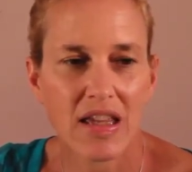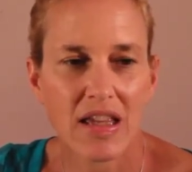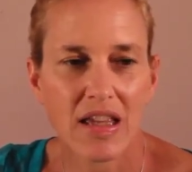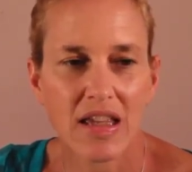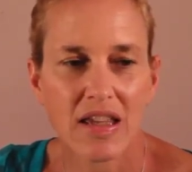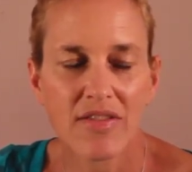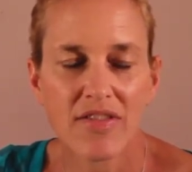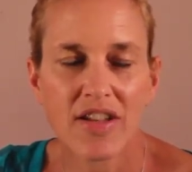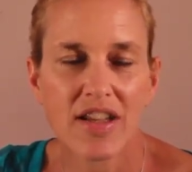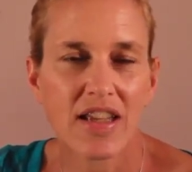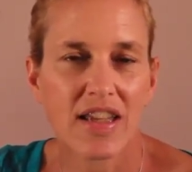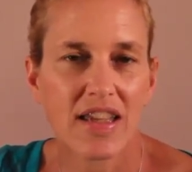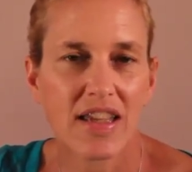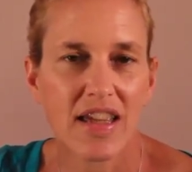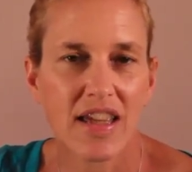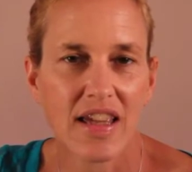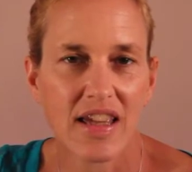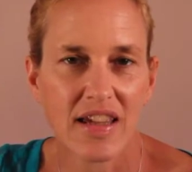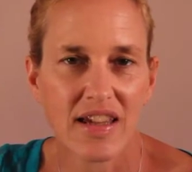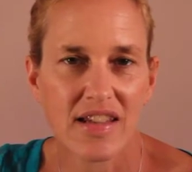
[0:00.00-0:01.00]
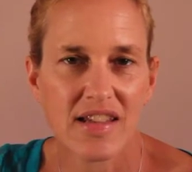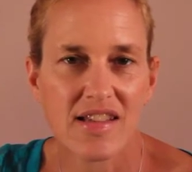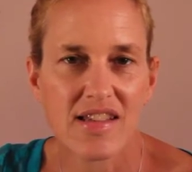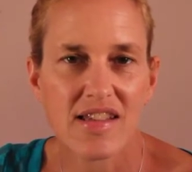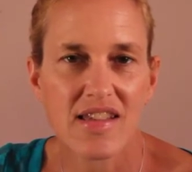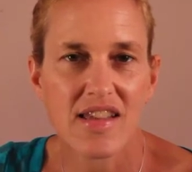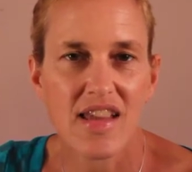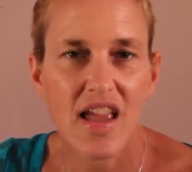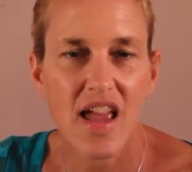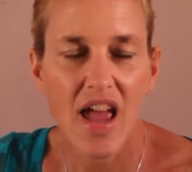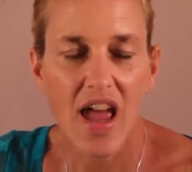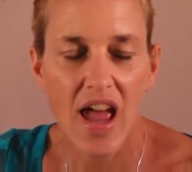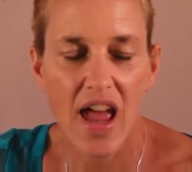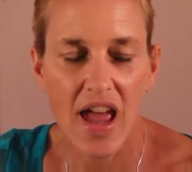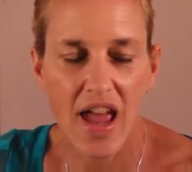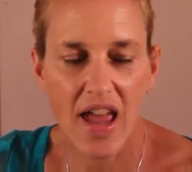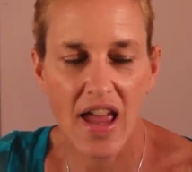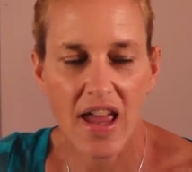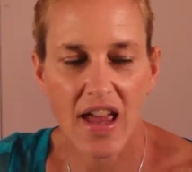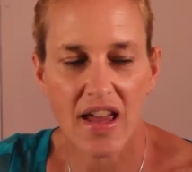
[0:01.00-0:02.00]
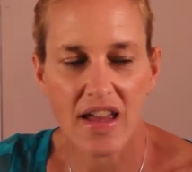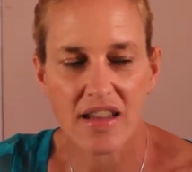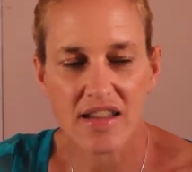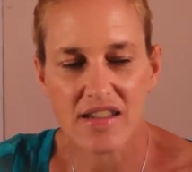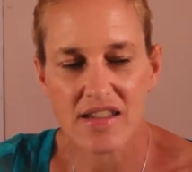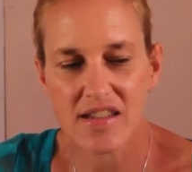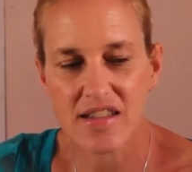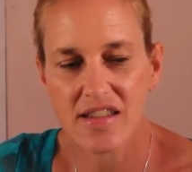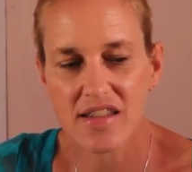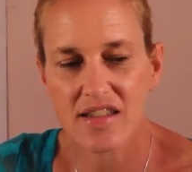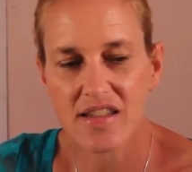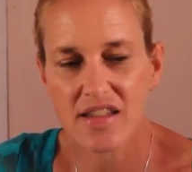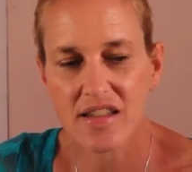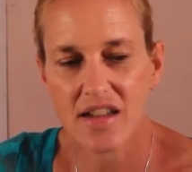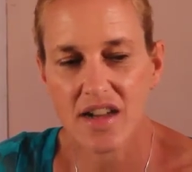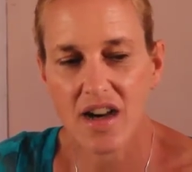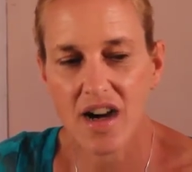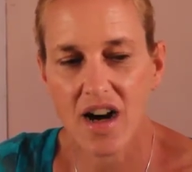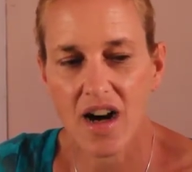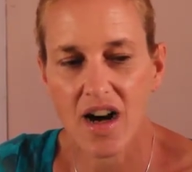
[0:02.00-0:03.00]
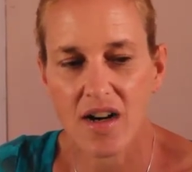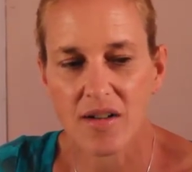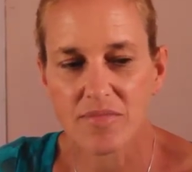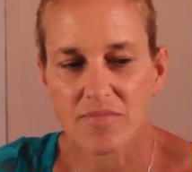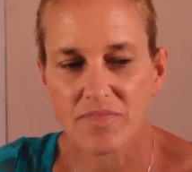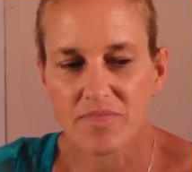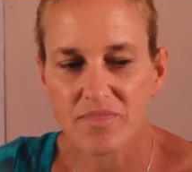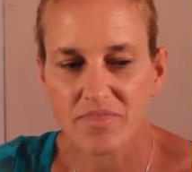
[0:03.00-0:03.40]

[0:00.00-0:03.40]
even in kids. And I